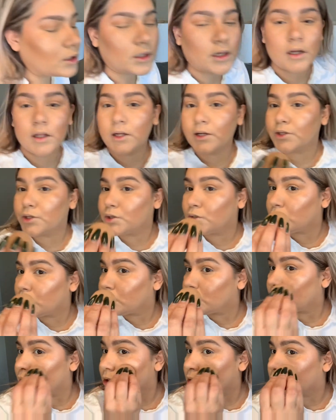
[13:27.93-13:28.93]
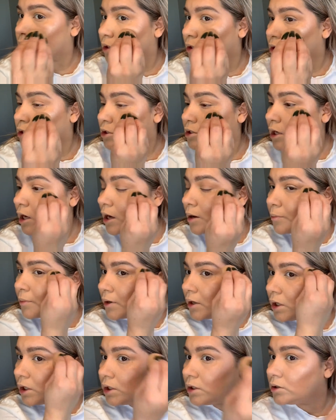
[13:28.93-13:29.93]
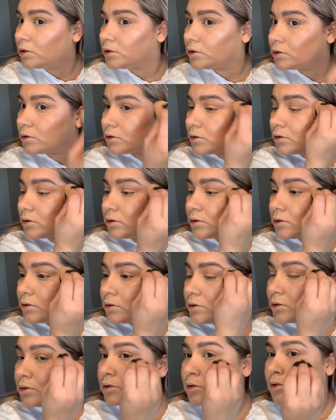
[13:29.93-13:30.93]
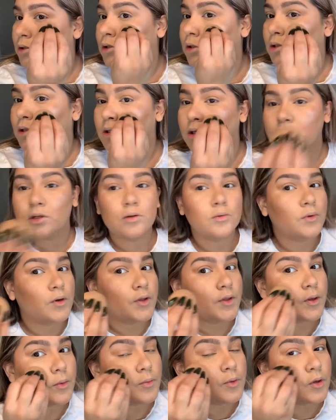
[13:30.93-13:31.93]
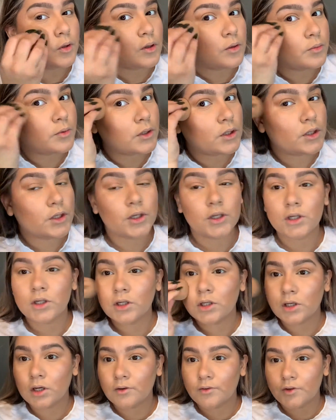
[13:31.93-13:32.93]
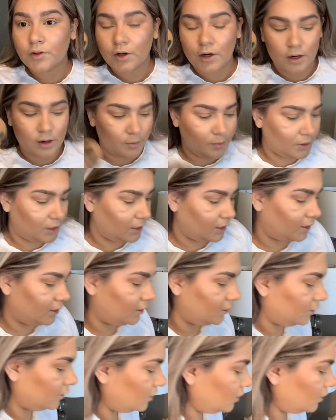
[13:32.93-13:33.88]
And I like to do, I just like to tap on with a beauty blender after I apply it.